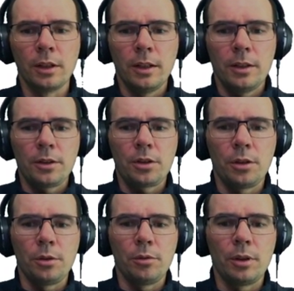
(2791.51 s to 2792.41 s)

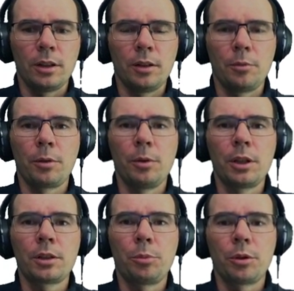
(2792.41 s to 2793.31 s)
So with one
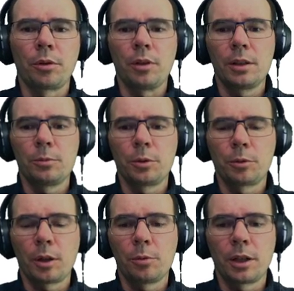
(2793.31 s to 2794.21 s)
computer, that would
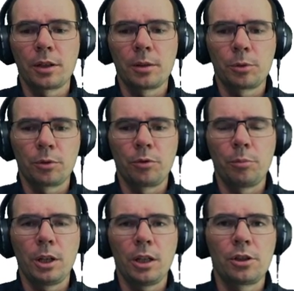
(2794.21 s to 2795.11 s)
require some sort of
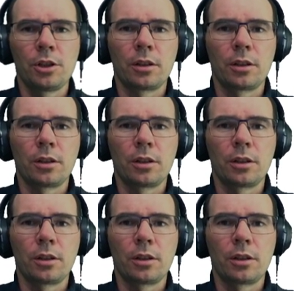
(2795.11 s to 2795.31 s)
magic